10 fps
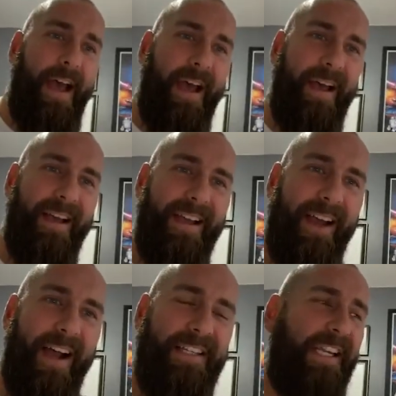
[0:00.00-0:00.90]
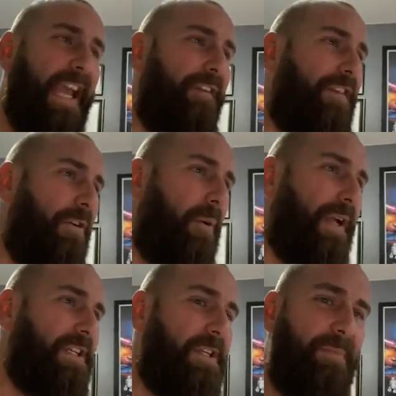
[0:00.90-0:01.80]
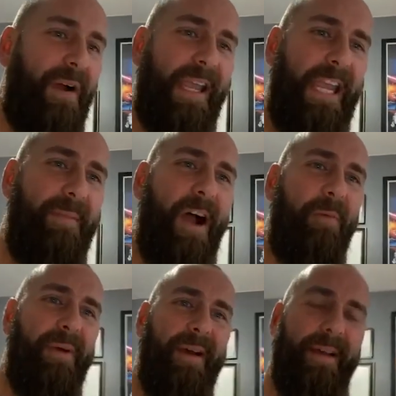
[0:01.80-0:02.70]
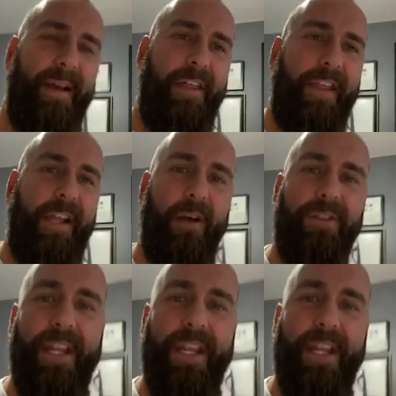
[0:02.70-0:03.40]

I did get a few questions by email, but I think I'll